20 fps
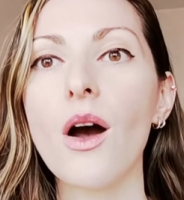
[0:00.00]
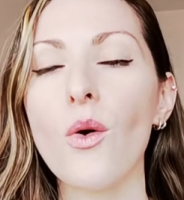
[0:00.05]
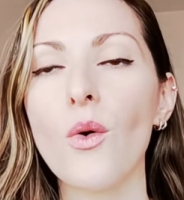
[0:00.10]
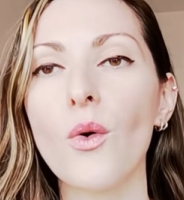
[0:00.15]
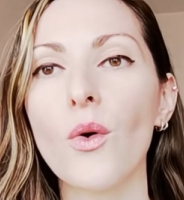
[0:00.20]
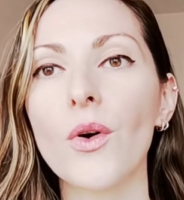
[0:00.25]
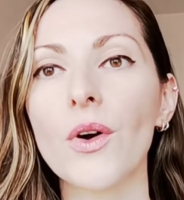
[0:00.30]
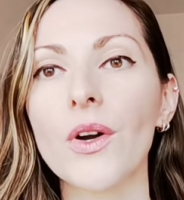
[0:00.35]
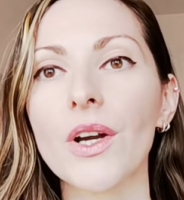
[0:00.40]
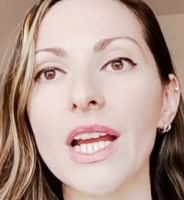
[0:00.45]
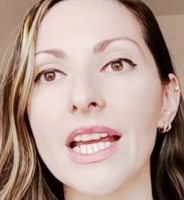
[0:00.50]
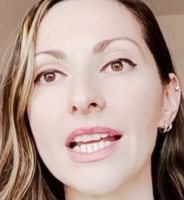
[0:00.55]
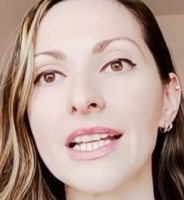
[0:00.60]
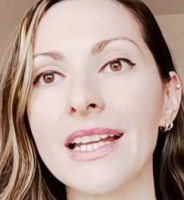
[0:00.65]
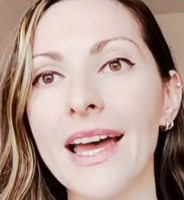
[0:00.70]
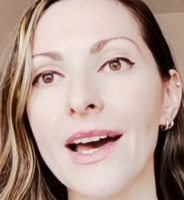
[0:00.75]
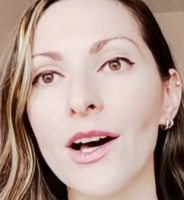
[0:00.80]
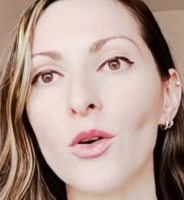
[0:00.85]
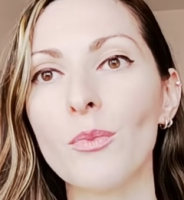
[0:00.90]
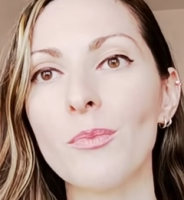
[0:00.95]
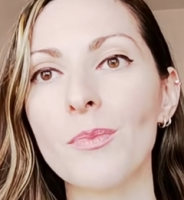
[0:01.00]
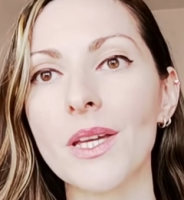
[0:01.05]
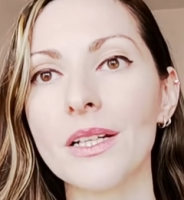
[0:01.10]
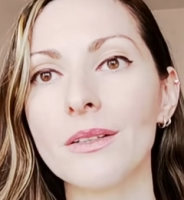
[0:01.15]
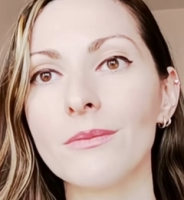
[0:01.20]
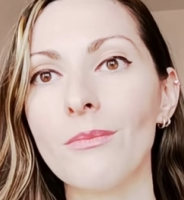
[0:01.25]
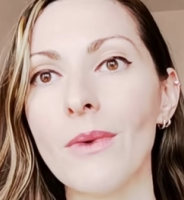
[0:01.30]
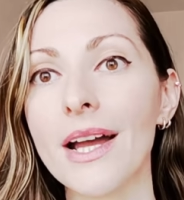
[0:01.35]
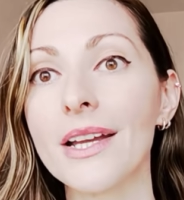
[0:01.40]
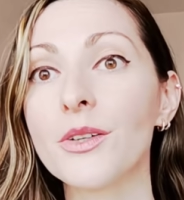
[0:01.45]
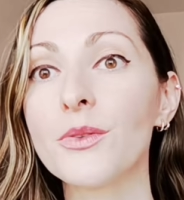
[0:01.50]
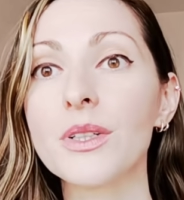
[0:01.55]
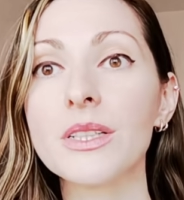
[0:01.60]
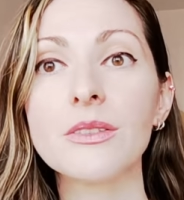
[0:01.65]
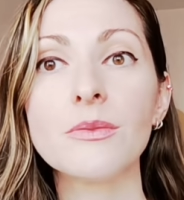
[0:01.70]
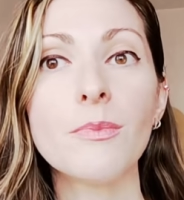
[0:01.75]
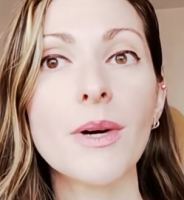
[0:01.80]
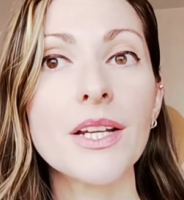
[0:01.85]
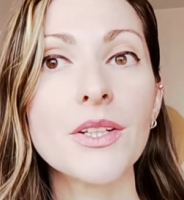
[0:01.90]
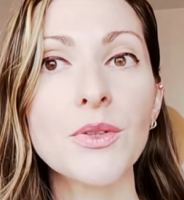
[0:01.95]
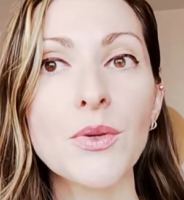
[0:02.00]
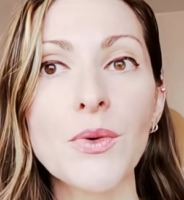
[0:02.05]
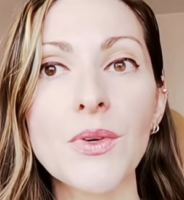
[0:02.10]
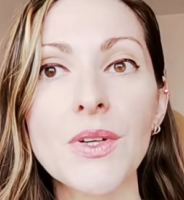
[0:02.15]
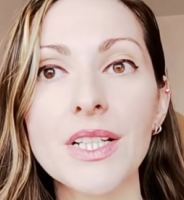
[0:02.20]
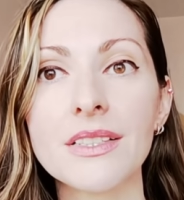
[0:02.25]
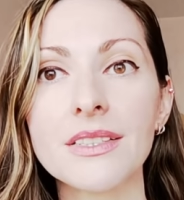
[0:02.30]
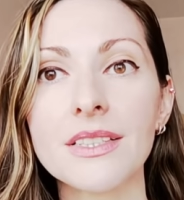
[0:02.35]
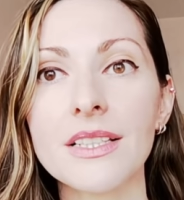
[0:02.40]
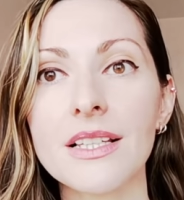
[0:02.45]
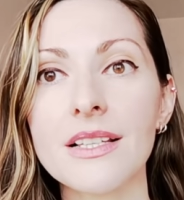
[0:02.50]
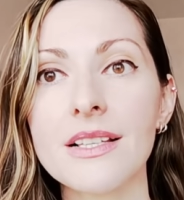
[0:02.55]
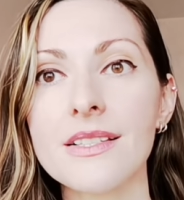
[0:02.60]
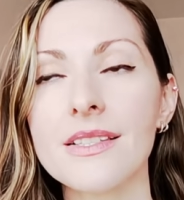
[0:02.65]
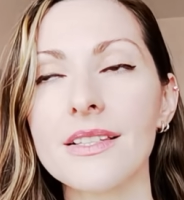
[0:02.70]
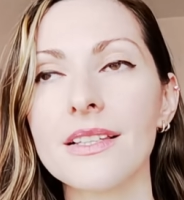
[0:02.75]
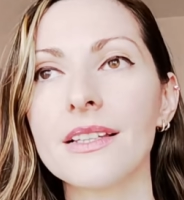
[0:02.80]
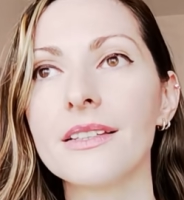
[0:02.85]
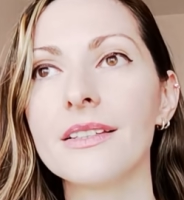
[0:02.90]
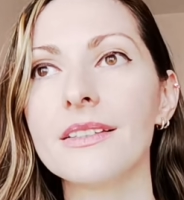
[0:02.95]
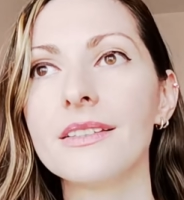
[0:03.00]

or in helping migrant minorities